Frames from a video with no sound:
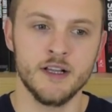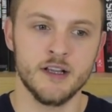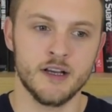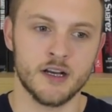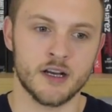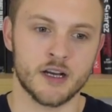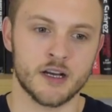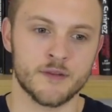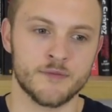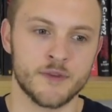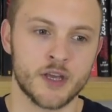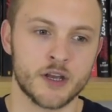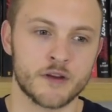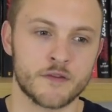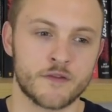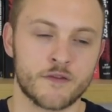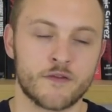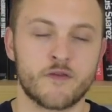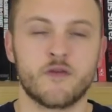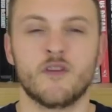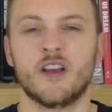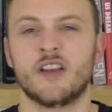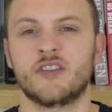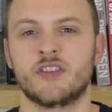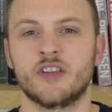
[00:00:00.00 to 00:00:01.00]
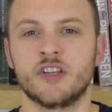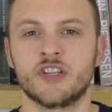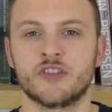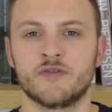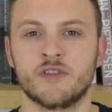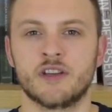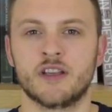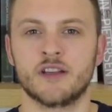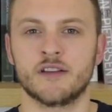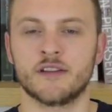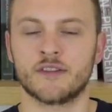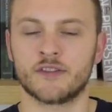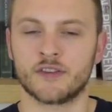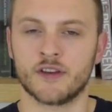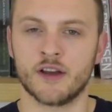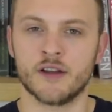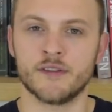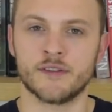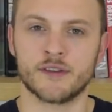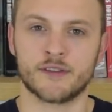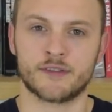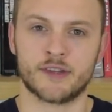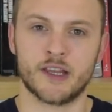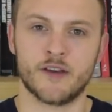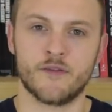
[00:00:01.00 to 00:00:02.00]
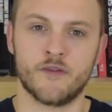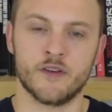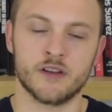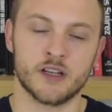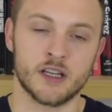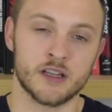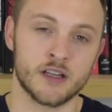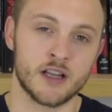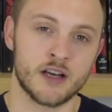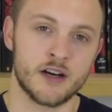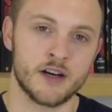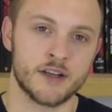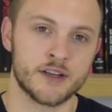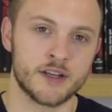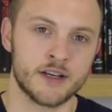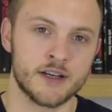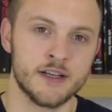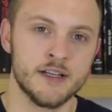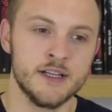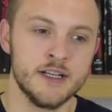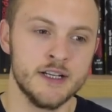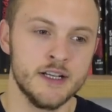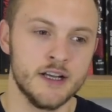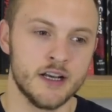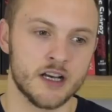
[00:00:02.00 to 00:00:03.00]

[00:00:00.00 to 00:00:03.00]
No fresh injury concerns except for Lallana.